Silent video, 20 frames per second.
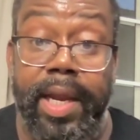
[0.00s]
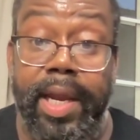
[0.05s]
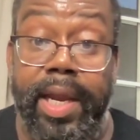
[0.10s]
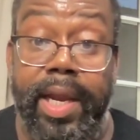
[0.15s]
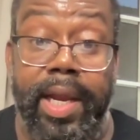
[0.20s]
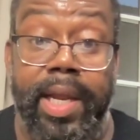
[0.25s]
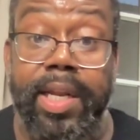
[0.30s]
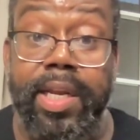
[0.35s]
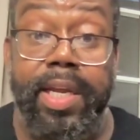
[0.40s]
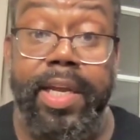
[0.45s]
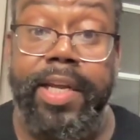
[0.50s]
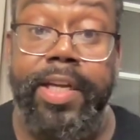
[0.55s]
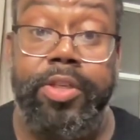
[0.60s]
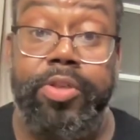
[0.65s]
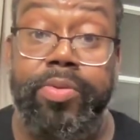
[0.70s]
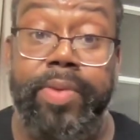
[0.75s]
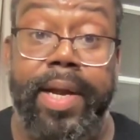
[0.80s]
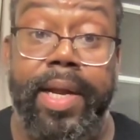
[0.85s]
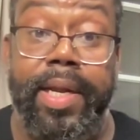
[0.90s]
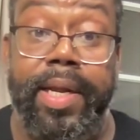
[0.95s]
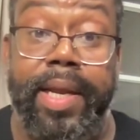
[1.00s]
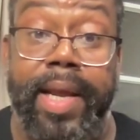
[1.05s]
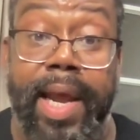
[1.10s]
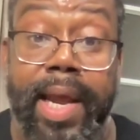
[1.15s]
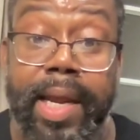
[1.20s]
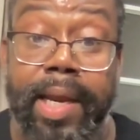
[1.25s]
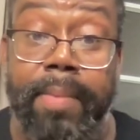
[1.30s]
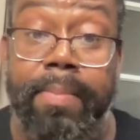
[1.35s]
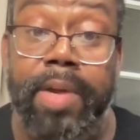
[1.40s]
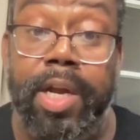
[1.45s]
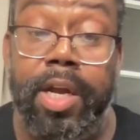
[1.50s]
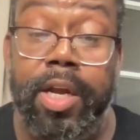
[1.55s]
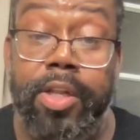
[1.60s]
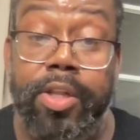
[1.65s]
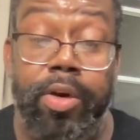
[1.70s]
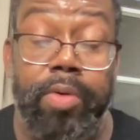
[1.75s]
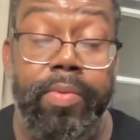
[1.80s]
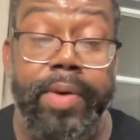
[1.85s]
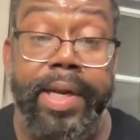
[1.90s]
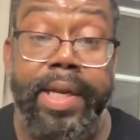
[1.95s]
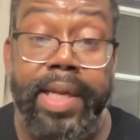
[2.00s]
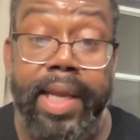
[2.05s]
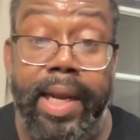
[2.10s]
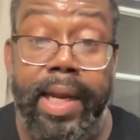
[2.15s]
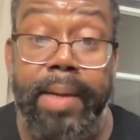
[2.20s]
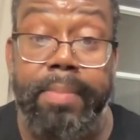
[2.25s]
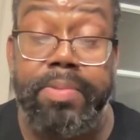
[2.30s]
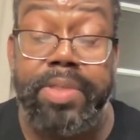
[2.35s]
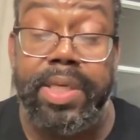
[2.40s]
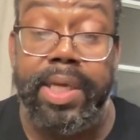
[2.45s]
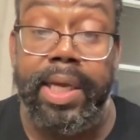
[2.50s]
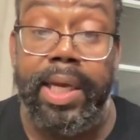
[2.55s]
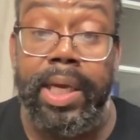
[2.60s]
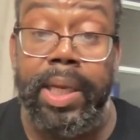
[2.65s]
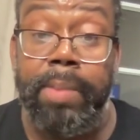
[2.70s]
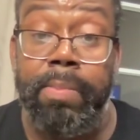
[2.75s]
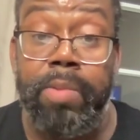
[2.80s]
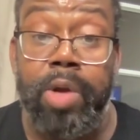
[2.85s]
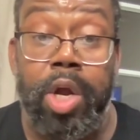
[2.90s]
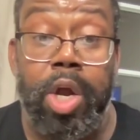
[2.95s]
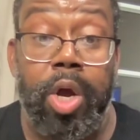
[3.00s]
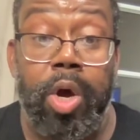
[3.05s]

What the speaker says: in the history of the game. The Redeem Team